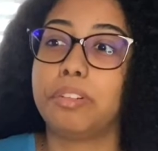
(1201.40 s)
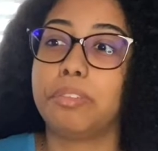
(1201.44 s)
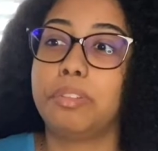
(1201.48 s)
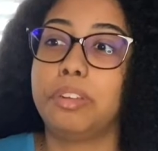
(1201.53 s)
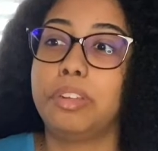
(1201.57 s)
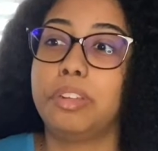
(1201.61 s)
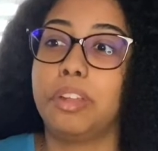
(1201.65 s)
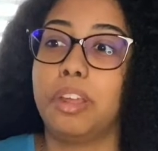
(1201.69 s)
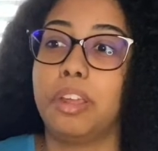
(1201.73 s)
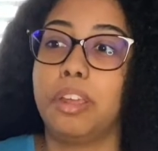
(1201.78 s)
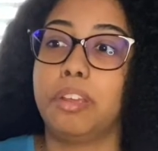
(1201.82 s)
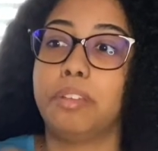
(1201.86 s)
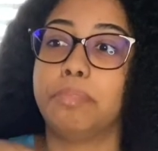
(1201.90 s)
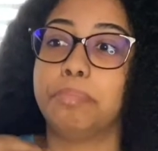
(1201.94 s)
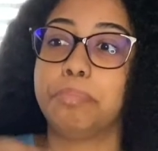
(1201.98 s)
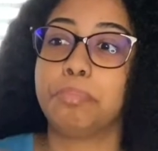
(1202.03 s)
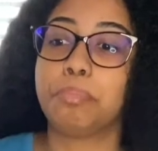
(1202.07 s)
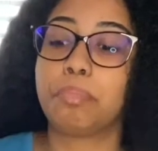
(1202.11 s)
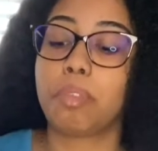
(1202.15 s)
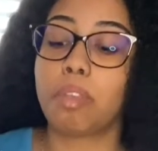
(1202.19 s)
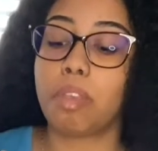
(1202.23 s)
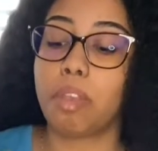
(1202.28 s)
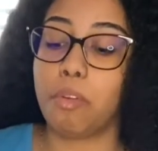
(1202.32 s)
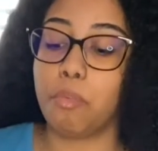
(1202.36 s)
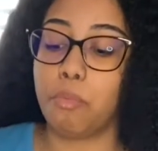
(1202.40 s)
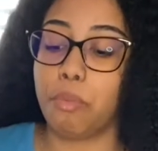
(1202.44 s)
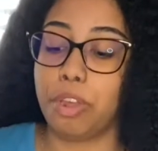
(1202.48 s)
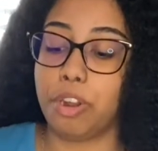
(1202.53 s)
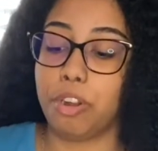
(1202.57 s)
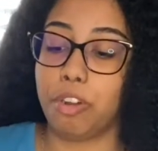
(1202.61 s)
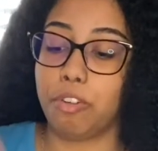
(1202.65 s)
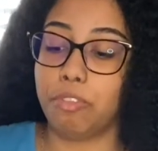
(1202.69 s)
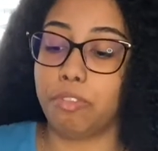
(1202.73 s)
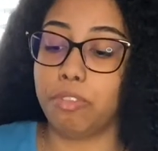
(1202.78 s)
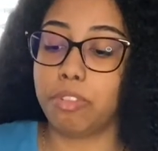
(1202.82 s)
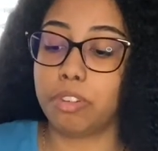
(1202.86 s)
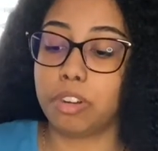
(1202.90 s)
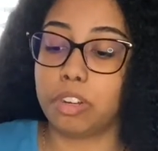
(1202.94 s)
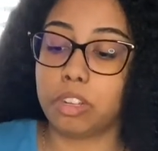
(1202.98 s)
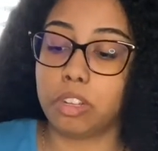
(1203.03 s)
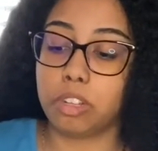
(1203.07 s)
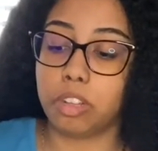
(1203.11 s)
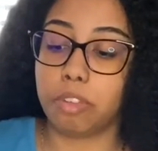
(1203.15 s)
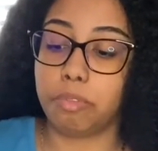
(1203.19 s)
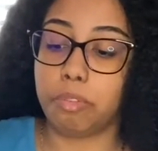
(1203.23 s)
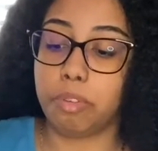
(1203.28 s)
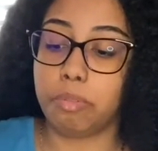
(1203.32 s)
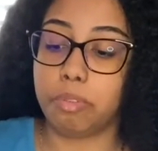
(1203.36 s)
we like went over it,
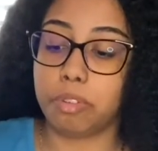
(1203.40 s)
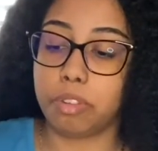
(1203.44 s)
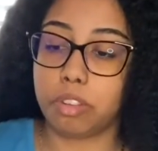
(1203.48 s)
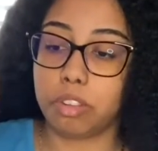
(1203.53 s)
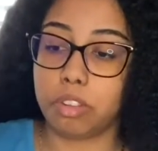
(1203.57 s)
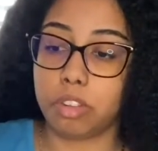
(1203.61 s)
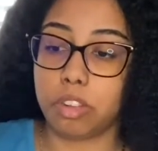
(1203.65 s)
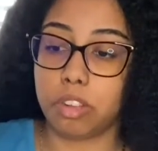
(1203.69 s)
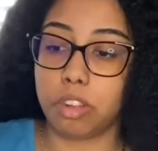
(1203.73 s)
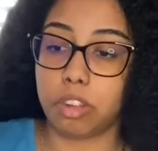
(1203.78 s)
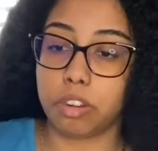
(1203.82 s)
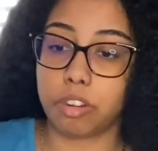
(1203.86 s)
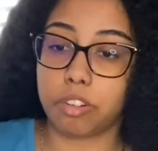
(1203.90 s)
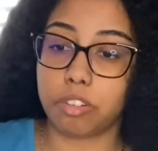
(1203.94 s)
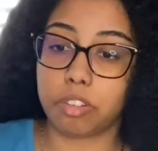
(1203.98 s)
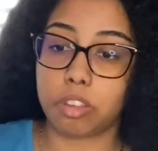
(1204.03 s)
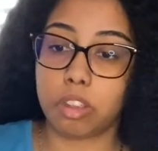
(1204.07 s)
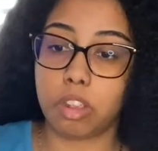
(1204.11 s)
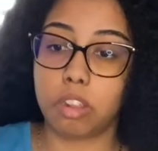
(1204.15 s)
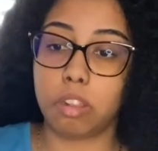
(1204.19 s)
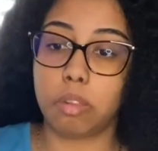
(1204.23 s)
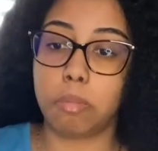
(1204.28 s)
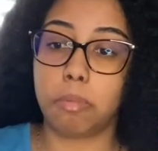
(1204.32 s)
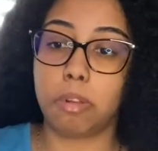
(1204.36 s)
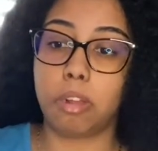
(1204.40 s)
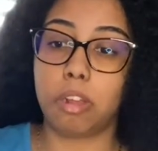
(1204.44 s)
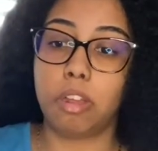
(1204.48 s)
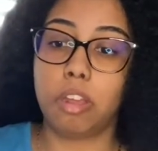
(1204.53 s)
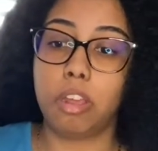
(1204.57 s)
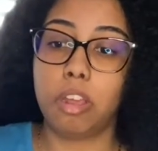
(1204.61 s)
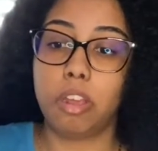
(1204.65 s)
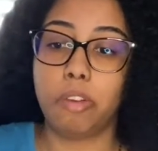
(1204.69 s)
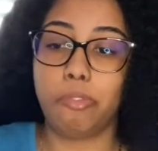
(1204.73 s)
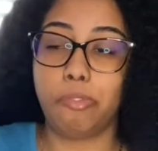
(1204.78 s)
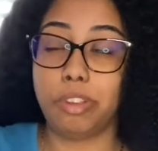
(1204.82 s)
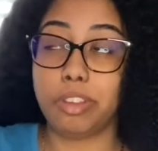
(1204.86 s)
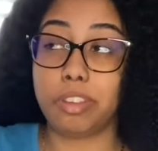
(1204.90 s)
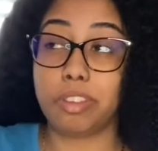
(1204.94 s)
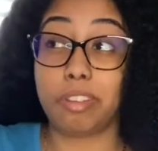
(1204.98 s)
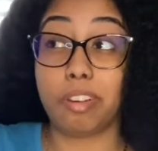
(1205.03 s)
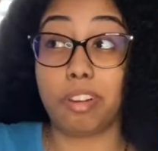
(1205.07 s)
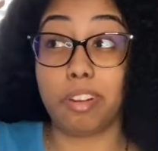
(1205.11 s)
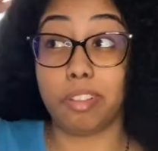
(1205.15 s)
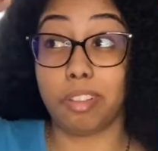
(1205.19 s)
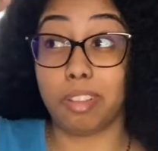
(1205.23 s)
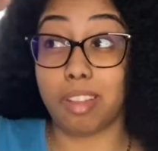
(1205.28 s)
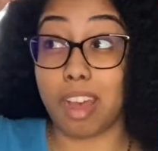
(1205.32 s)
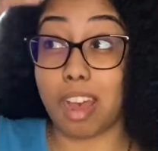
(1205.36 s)
like we went to the other side of the mall, we
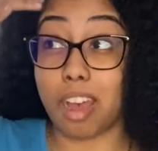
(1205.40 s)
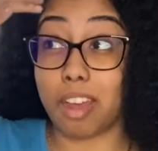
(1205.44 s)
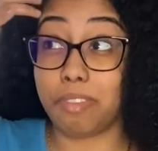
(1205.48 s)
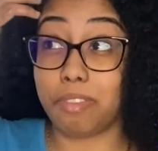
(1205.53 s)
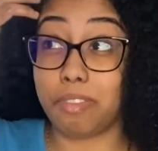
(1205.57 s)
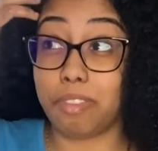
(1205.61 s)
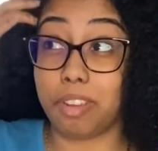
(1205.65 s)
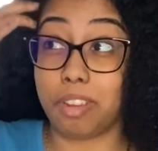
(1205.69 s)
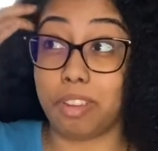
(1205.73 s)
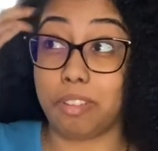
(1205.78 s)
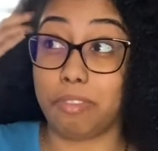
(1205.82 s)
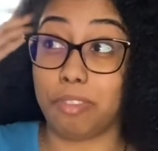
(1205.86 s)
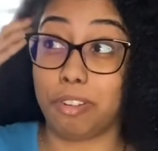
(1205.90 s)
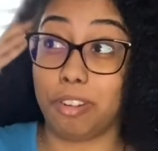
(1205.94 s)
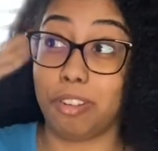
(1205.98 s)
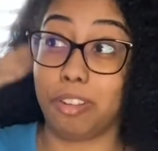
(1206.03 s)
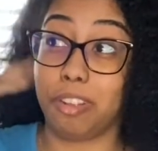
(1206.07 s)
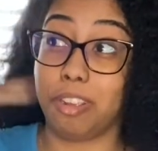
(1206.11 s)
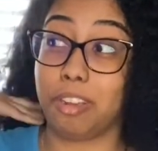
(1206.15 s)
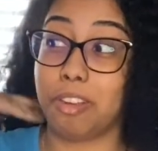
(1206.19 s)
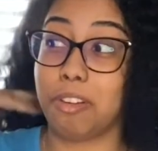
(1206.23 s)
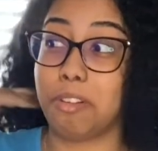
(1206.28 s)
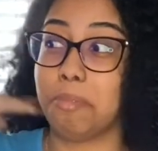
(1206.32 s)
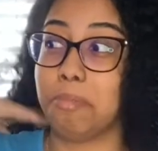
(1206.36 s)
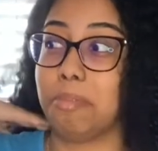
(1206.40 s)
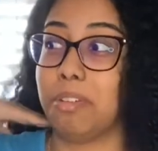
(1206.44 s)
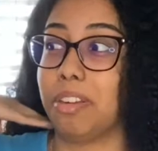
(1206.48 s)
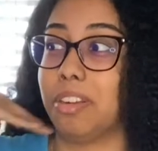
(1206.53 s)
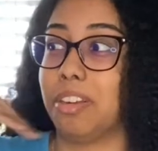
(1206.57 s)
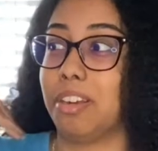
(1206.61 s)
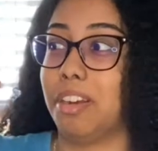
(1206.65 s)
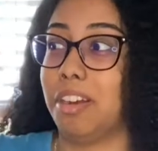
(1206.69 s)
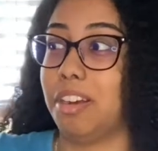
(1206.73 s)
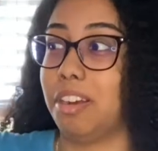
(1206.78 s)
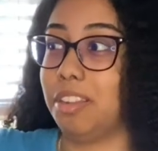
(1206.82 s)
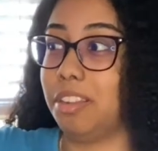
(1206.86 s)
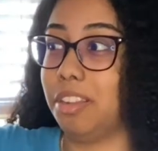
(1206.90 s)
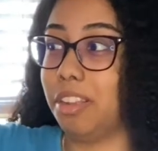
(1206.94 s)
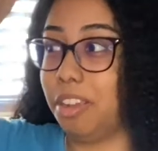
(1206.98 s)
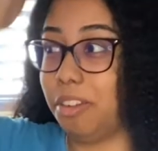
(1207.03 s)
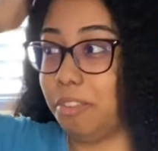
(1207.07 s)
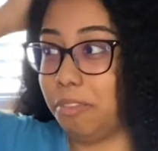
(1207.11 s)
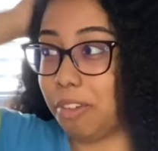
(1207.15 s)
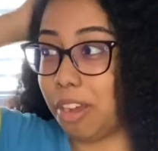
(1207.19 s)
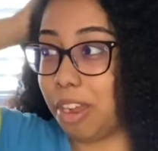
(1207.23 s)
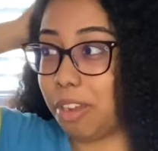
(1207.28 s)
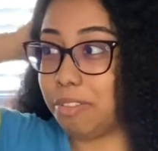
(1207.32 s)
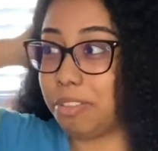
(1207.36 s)
started laughing. We were like, oh my God, like
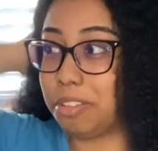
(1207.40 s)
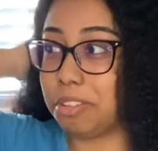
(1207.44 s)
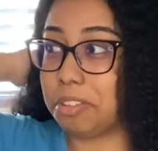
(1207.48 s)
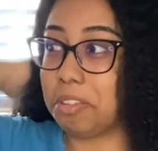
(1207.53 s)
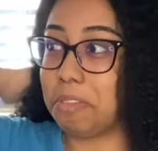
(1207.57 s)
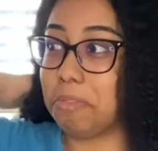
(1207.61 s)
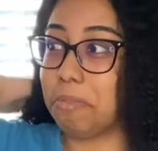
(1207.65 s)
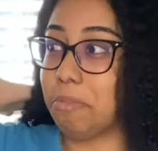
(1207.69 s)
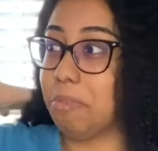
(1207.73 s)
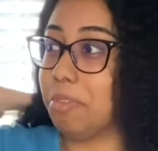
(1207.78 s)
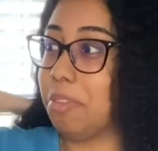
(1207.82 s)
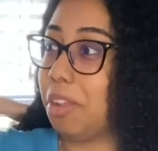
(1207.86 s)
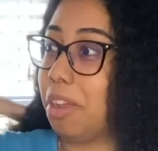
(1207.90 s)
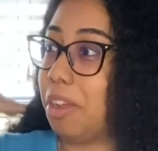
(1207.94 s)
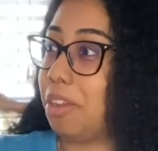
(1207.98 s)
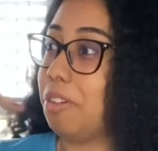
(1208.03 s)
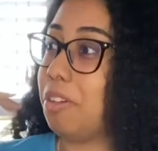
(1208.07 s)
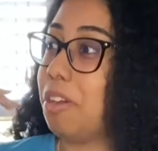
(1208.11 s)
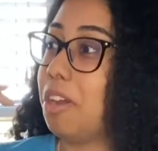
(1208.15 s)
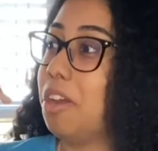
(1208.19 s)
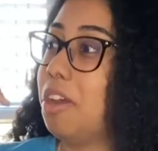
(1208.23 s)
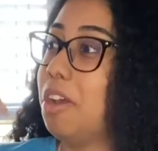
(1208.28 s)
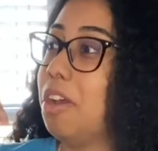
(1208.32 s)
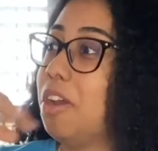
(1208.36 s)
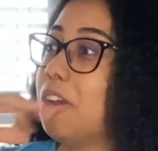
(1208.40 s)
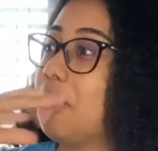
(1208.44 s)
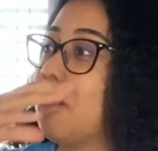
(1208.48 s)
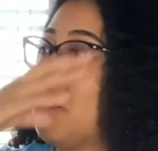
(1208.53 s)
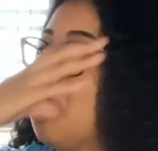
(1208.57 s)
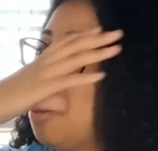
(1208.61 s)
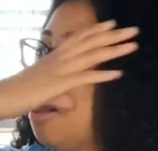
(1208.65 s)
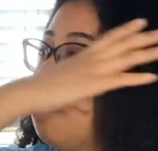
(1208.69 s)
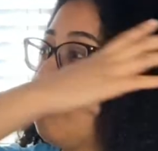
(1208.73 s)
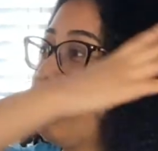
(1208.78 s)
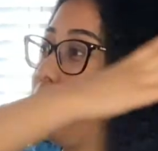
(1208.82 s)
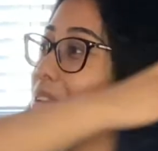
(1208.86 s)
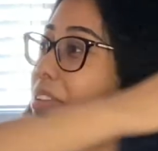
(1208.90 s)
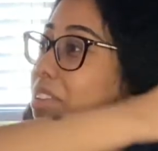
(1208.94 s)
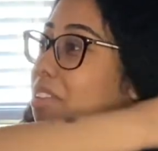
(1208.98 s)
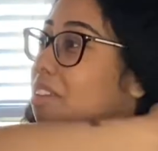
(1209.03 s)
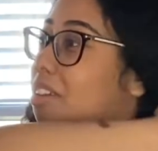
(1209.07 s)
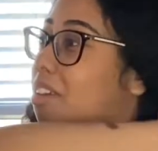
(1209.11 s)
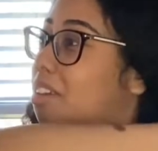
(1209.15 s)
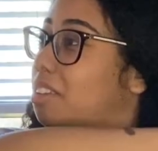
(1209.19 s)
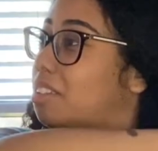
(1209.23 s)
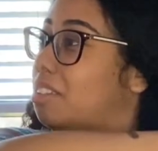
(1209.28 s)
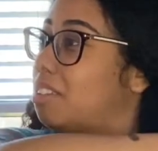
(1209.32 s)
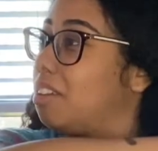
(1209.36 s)
why was he like coming to
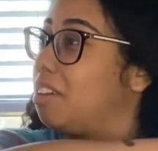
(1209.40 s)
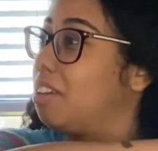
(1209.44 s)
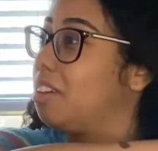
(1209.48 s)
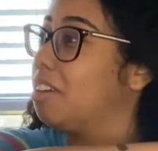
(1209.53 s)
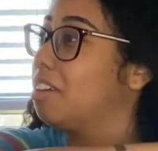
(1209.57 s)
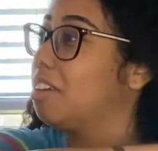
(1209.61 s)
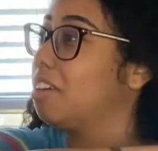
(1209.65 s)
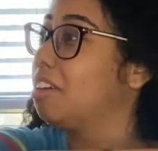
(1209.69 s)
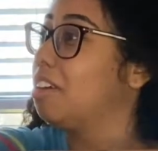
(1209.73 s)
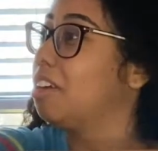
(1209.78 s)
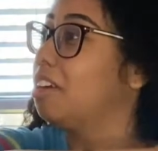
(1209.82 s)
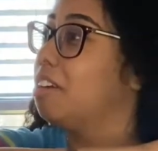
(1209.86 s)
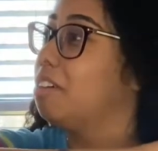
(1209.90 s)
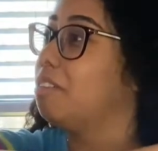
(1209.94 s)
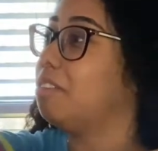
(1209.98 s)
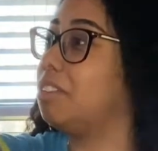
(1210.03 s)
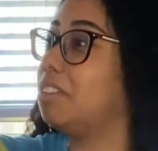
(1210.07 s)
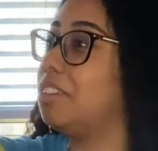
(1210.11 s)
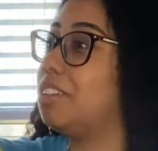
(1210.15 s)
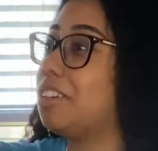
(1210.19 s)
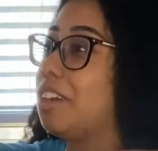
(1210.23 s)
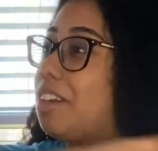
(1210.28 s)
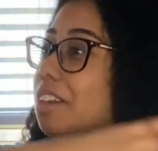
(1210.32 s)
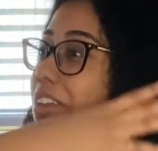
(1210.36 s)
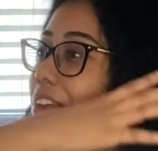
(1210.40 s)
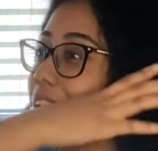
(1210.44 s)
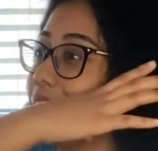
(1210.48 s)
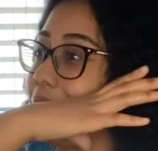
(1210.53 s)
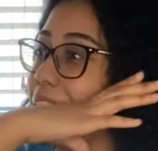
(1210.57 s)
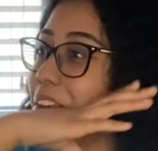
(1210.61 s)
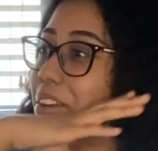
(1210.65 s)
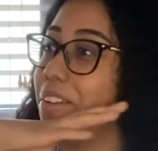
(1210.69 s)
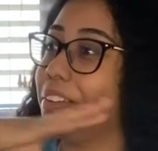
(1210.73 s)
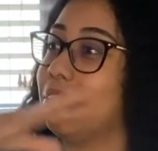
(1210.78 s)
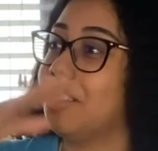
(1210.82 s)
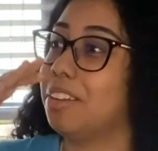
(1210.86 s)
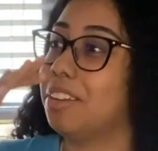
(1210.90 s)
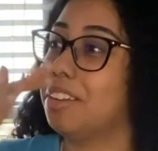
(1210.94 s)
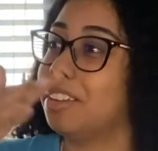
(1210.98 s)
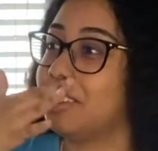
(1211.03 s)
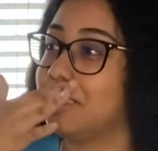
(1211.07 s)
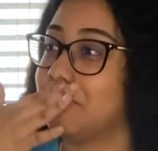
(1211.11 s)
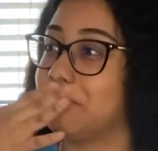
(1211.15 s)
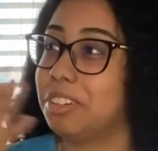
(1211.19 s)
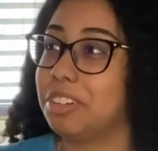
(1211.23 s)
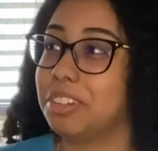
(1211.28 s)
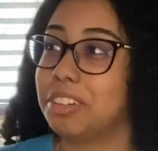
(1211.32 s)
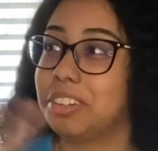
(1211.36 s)
us? Like, was he trying to kill us?
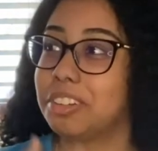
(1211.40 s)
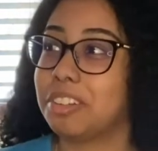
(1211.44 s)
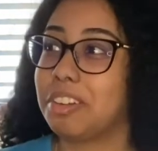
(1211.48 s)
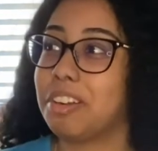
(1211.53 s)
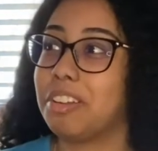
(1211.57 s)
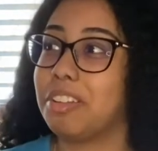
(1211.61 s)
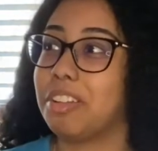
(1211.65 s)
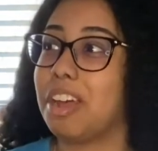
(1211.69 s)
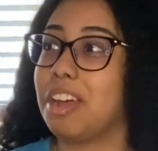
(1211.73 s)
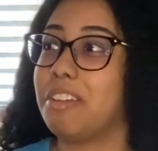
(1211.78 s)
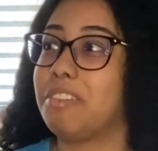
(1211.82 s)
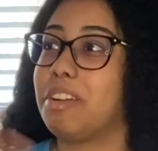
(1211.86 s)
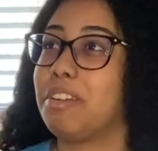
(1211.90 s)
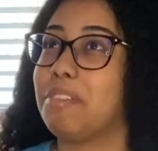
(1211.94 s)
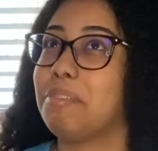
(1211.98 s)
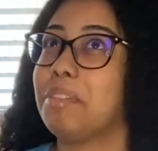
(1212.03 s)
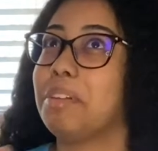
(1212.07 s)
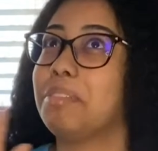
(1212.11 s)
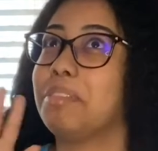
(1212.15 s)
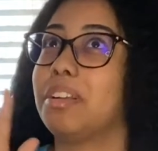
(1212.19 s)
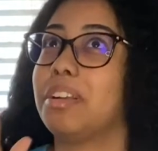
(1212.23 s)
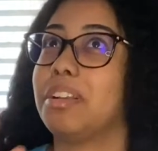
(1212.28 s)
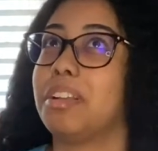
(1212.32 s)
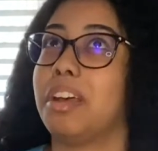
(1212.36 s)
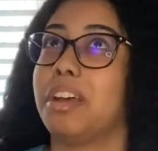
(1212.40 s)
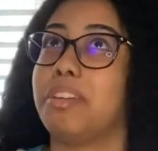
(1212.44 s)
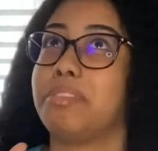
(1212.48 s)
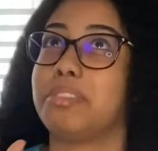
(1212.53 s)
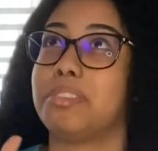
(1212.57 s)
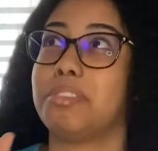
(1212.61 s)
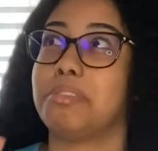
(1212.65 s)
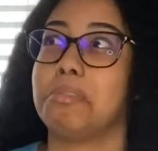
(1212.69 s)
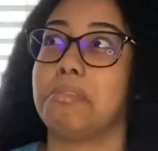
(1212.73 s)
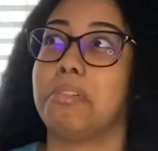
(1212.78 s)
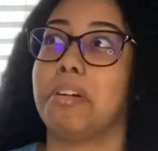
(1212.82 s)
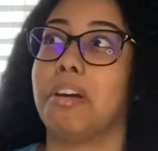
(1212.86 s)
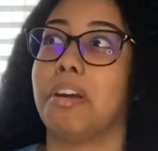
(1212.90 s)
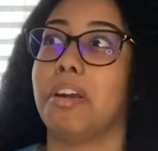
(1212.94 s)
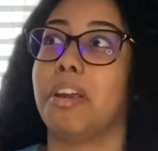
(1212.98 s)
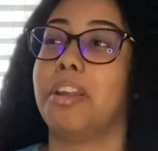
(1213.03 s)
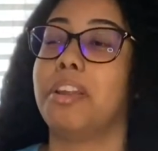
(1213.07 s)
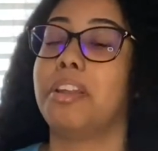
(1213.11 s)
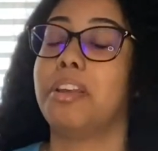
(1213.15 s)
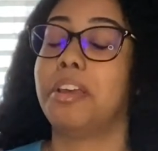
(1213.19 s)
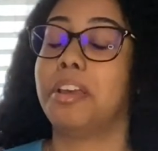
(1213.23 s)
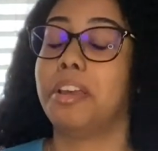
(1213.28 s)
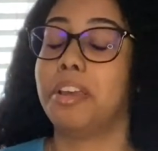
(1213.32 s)
We just started laughing. I remember I laughed so hard.